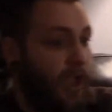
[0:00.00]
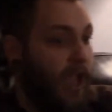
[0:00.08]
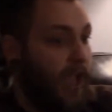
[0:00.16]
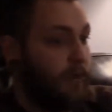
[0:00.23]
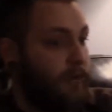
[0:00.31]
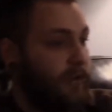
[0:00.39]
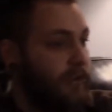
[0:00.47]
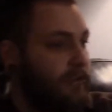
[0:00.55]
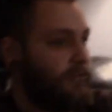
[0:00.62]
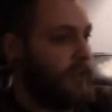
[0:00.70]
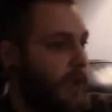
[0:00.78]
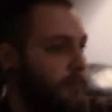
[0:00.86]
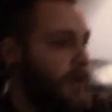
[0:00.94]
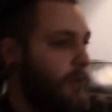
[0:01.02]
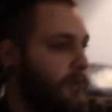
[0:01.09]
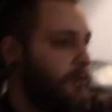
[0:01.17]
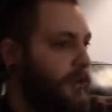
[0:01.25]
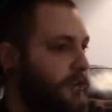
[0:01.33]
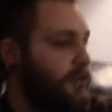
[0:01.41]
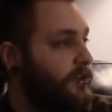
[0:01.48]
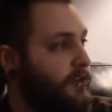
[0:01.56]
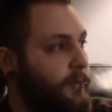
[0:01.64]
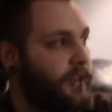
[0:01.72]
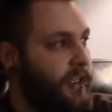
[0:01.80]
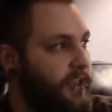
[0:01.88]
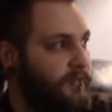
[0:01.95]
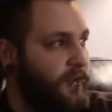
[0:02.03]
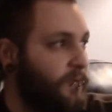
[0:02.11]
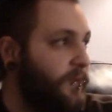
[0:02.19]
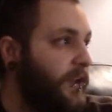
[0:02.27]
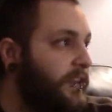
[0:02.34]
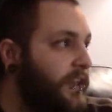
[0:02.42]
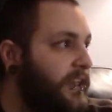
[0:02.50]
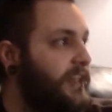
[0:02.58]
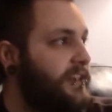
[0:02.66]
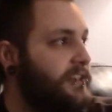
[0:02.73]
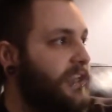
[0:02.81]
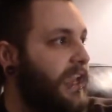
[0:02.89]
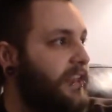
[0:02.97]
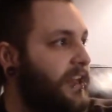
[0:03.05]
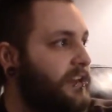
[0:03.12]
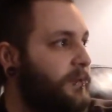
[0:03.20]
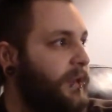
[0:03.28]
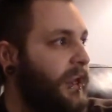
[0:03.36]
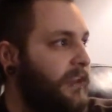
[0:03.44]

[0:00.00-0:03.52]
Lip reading: I probably would have turned to him and like, if you feel the need to say that to me,